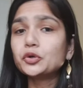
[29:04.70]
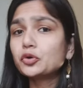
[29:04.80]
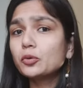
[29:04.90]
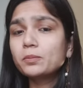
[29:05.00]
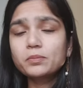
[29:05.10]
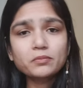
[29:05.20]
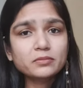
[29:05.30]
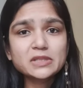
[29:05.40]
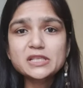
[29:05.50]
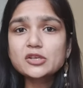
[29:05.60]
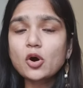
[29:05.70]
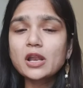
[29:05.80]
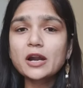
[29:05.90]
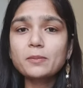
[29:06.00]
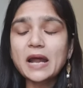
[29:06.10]
YouTube, these
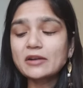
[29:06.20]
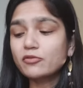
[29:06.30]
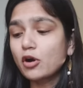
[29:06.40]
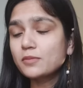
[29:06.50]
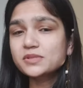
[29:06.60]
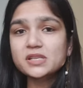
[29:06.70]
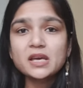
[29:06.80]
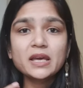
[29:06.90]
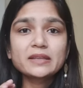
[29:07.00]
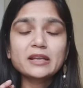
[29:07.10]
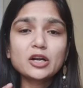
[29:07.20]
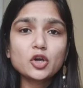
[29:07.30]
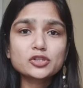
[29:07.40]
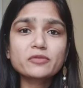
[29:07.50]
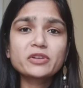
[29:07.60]
all are platforms. There are
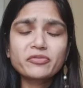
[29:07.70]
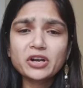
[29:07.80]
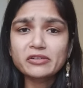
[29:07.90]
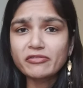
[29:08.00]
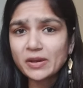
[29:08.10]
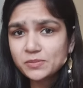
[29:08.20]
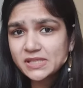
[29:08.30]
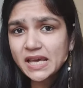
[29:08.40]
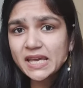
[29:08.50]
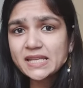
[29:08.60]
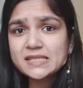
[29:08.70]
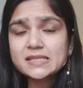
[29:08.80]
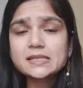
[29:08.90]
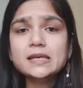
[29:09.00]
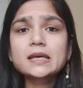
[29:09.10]
lots of different
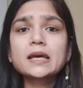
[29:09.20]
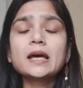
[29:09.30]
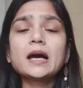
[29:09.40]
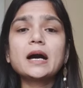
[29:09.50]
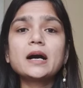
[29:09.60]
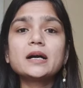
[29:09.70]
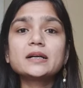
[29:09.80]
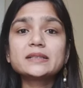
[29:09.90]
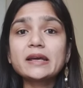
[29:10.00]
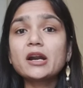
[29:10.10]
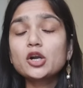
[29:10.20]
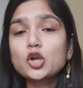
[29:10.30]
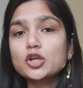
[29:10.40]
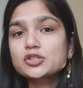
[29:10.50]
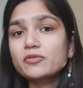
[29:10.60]
websites. There are
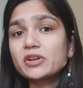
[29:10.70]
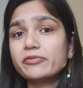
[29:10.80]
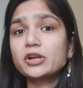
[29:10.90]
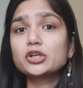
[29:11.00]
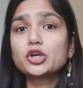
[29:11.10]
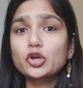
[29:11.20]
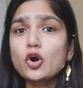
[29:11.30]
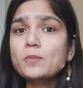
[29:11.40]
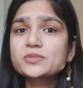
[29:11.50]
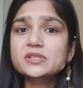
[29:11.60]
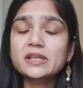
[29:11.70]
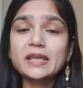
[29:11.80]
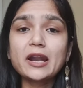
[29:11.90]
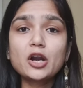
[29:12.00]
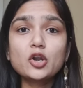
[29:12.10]
lots of different groups.
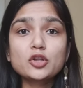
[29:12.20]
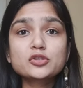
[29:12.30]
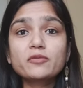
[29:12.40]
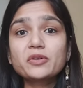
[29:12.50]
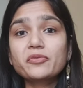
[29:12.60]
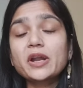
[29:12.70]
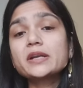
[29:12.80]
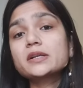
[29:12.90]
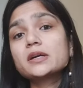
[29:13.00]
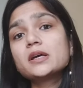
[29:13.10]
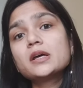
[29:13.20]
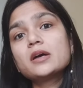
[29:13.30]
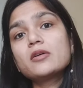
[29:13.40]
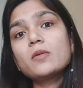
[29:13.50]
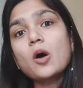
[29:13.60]
There are lots of different
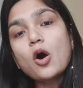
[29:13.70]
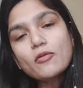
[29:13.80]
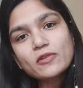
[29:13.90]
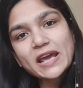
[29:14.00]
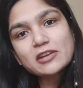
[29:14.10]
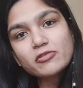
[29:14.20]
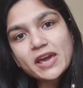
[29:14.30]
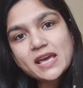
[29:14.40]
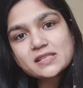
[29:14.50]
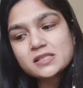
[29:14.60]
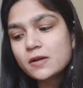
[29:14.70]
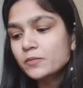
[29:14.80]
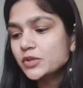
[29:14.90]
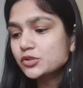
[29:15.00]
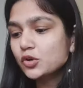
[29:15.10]
offline ways.
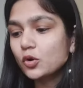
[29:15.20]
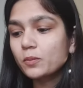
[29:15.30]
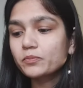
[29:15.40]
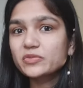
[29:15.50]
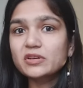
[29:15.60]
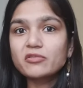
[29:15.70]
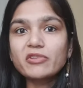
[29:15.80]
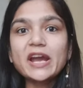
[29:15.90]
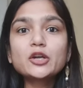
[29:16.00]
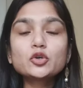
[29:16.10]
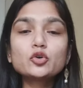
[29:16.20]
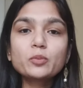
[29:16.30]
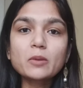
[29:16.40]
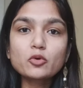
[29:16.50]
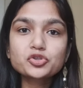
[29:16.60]
So where to do
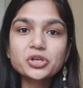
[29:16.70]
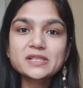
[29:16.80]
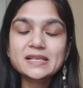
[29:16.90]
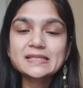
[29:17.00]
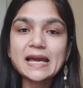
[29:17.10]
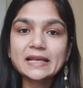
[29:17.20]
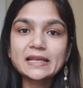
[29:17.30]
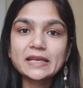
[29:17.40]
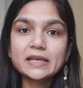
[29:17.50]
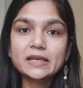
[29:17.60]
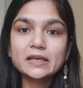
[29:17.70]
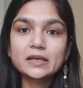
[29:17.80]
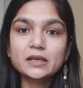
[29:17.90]
promotion is exactly